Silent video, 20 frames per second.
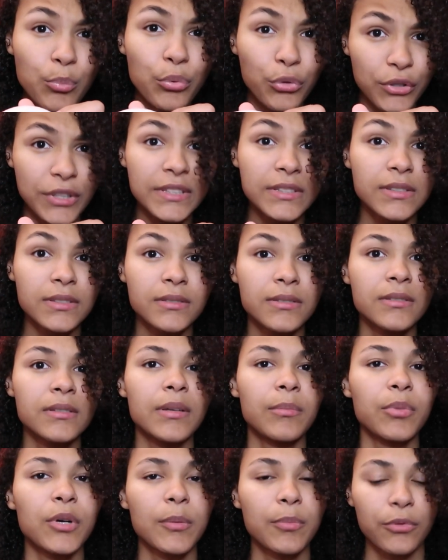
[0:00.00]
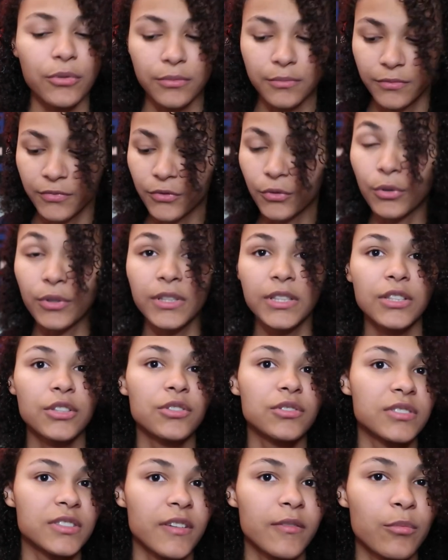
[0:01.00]
print than purple for the
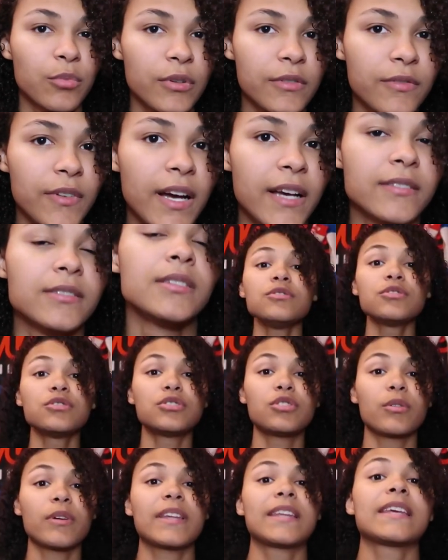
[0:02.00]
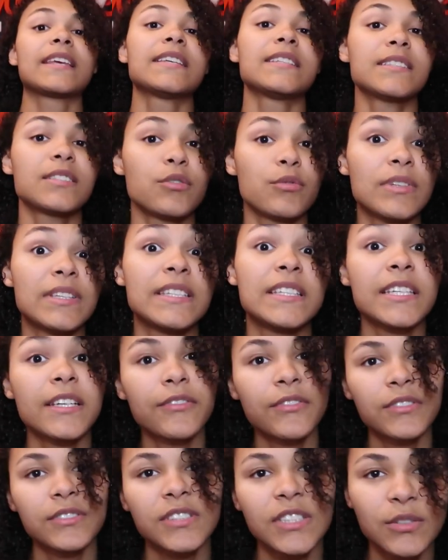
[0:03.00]
Q7.5. So getting into the
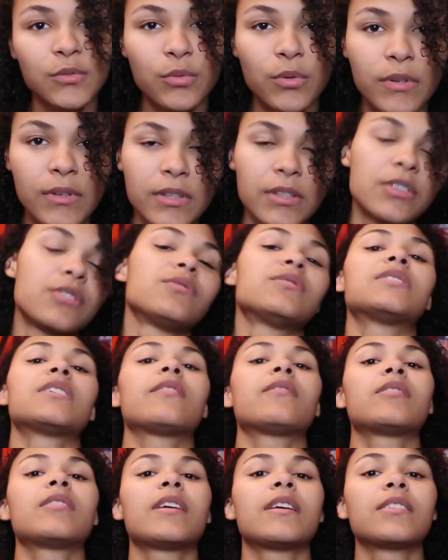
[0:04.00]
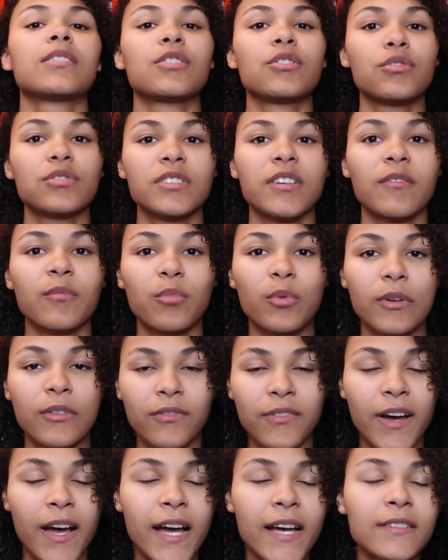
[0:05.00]
differences between the Q7 and the
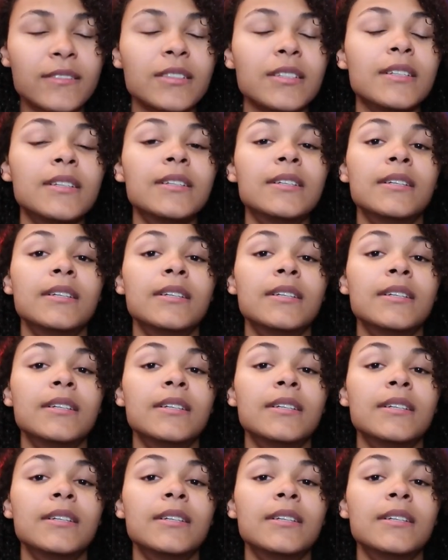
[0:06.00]
Q7.5s,